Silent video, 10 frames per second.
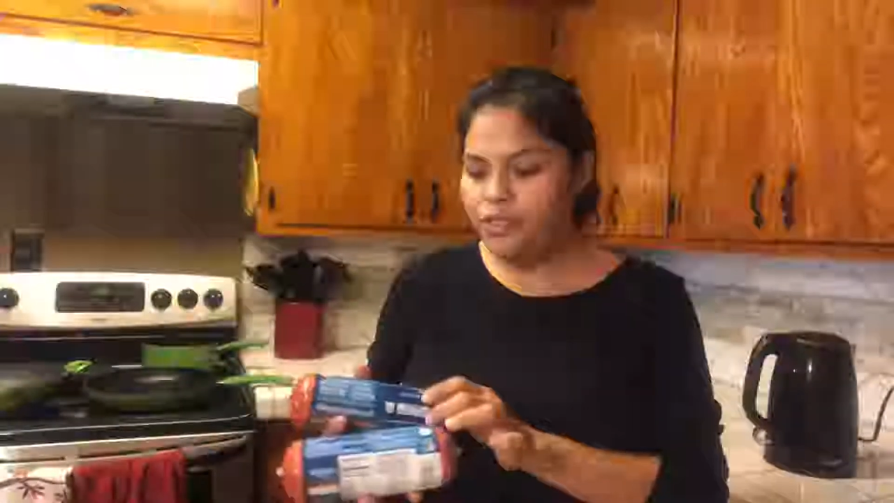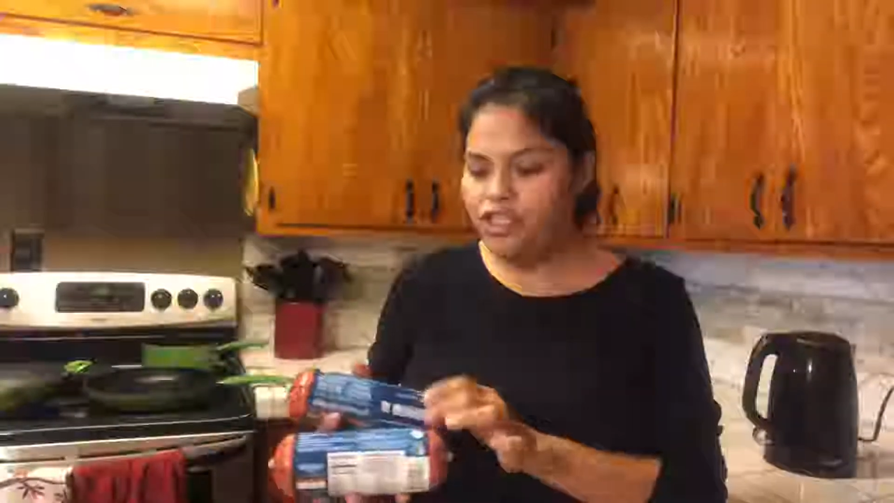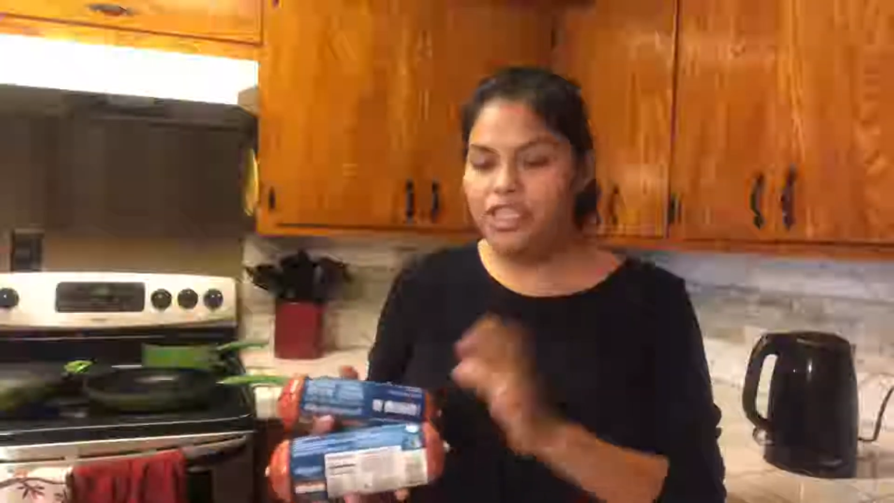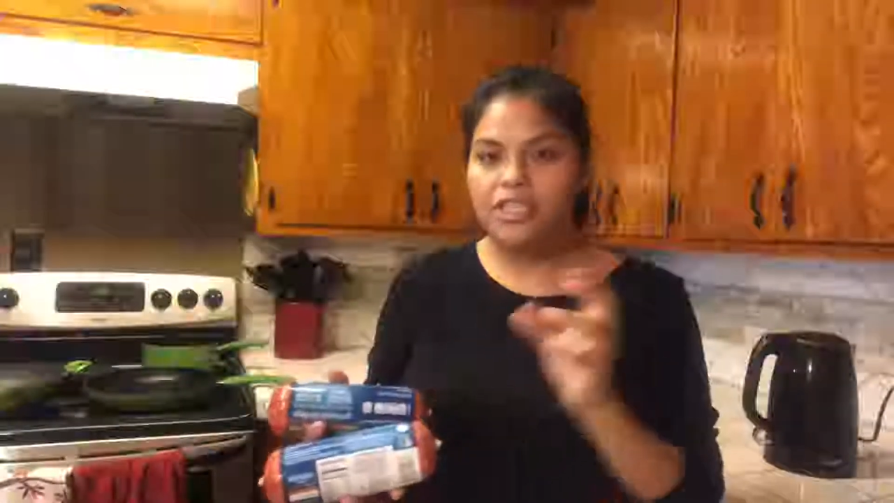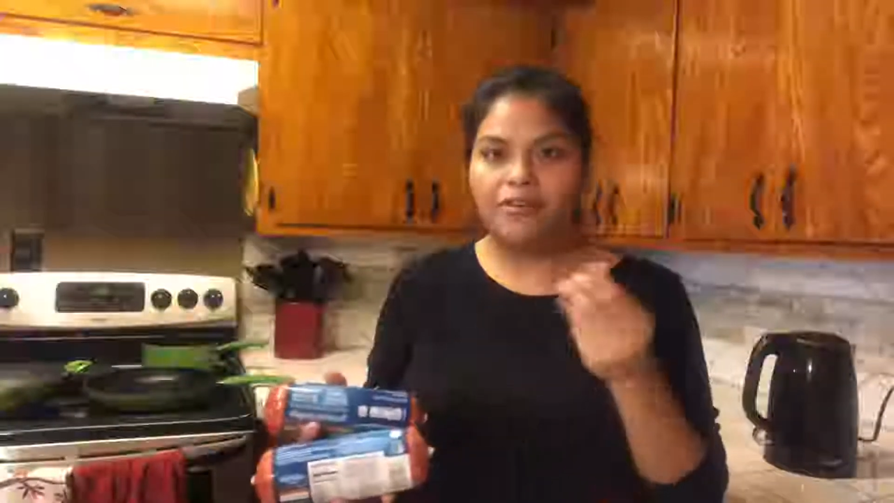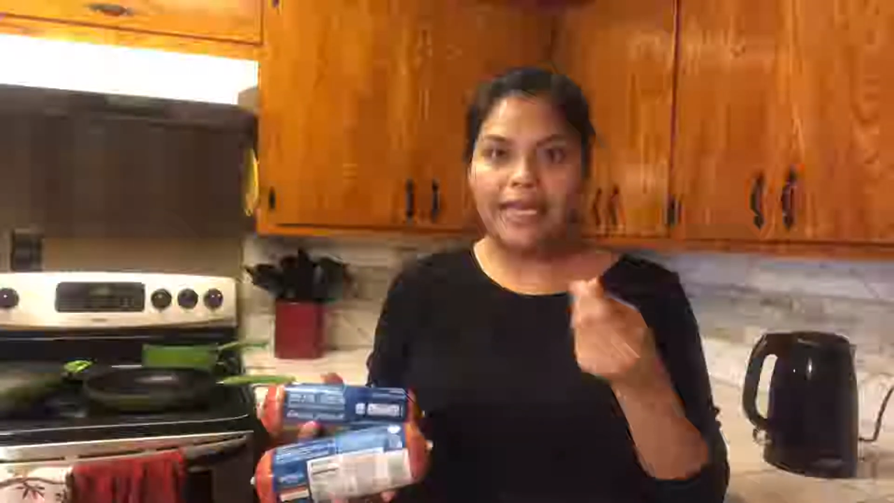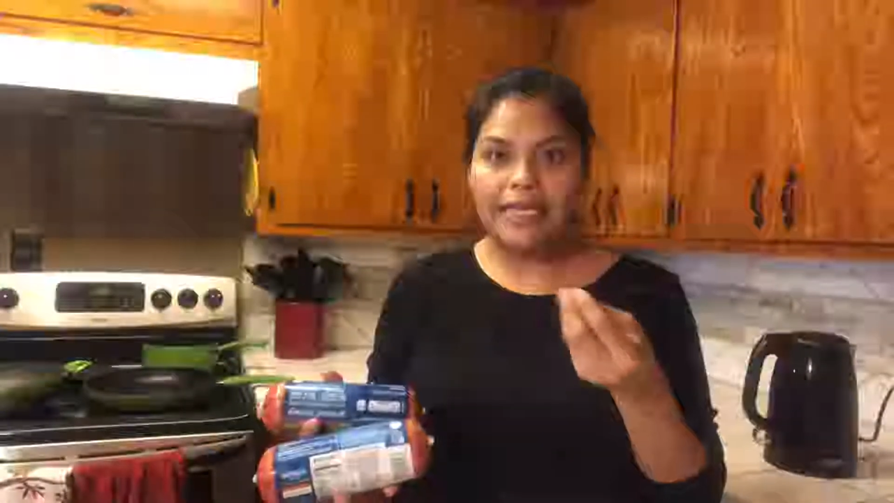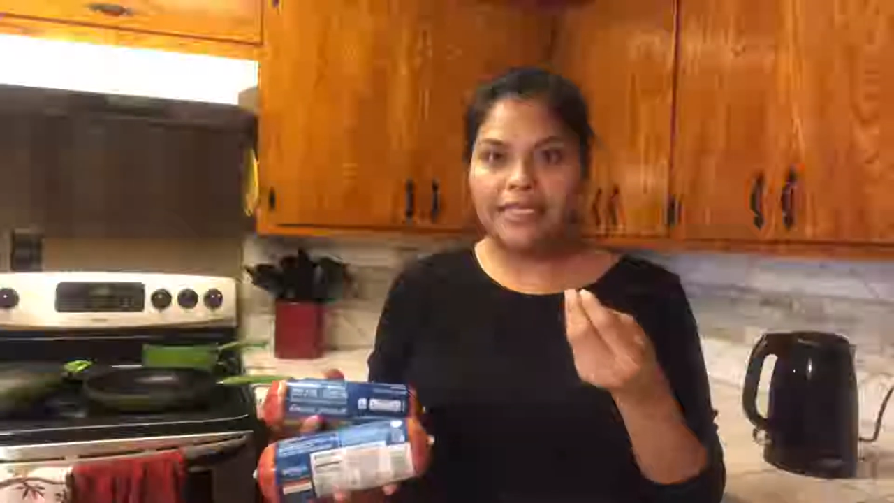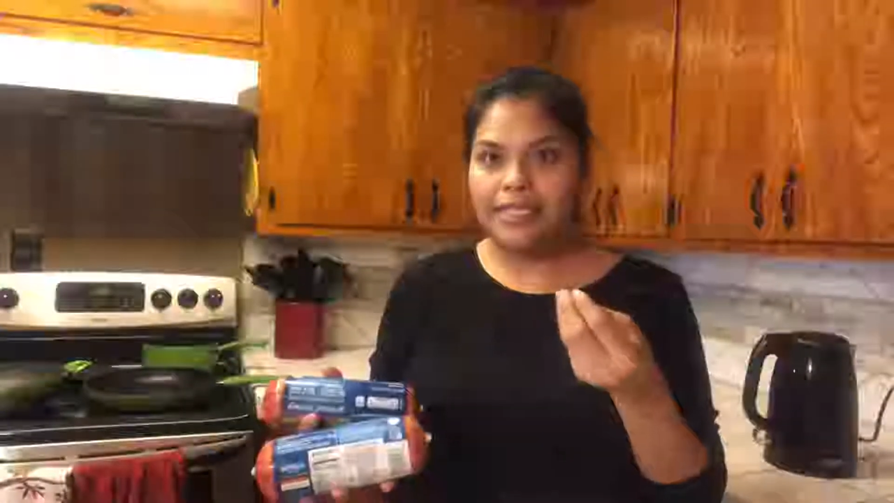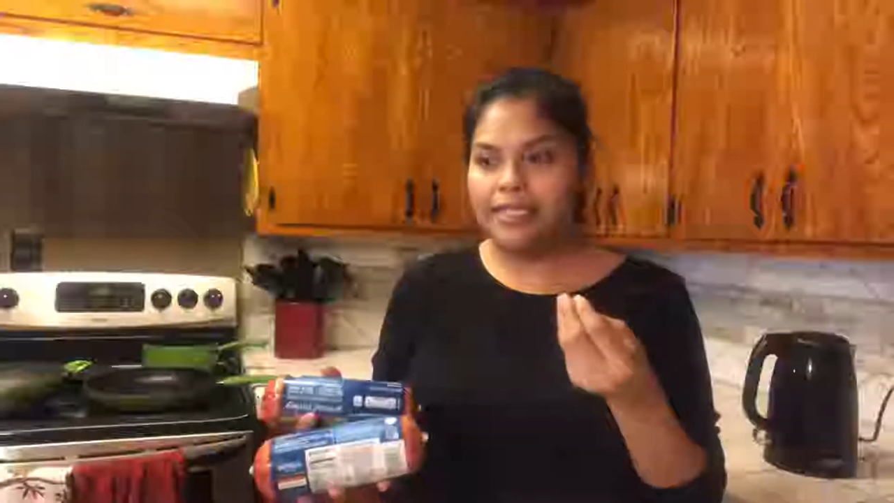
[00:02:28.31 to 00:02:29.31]
just so it
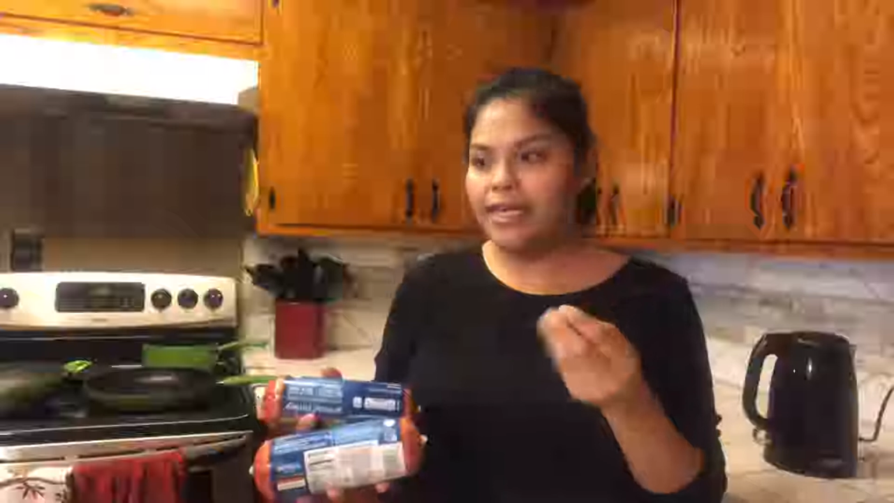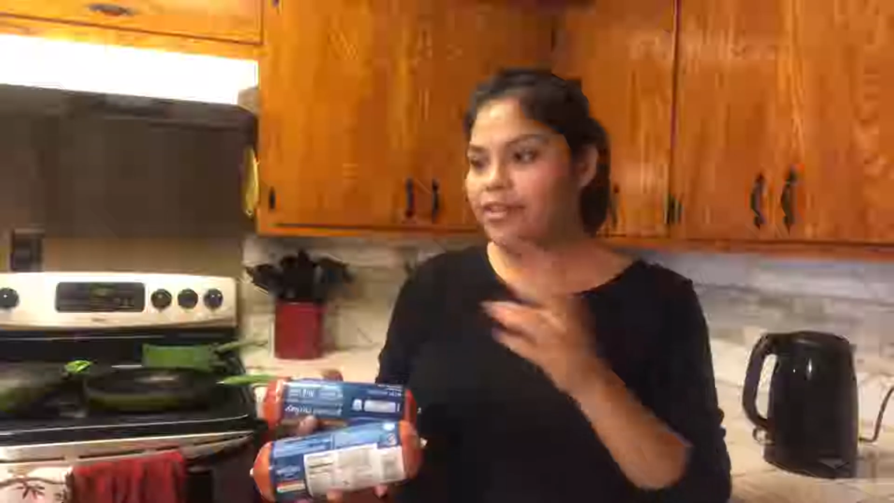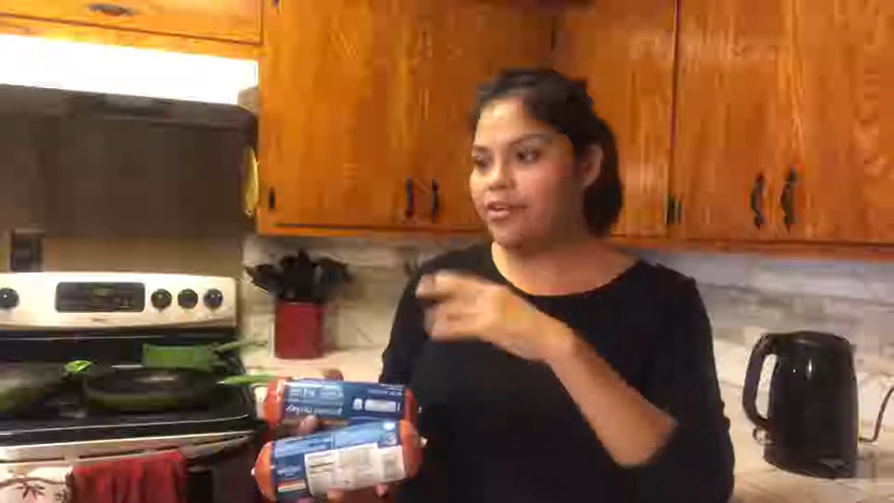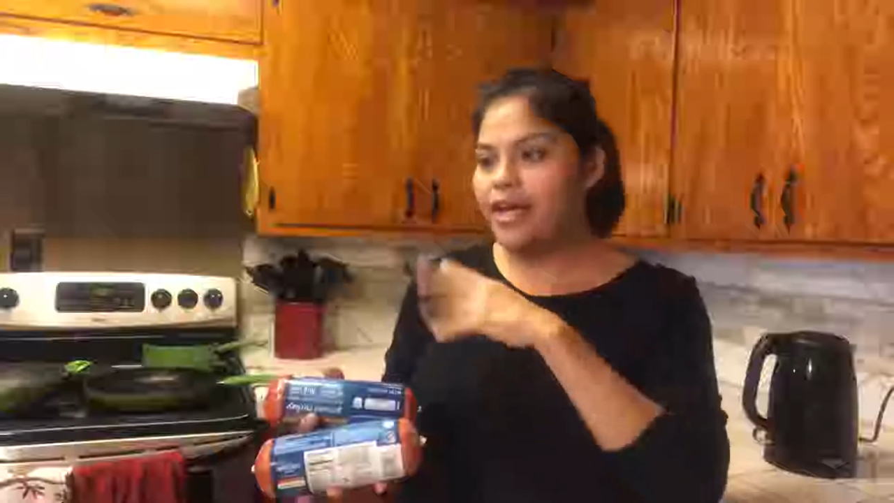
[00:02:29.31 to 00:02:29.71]
could stick together,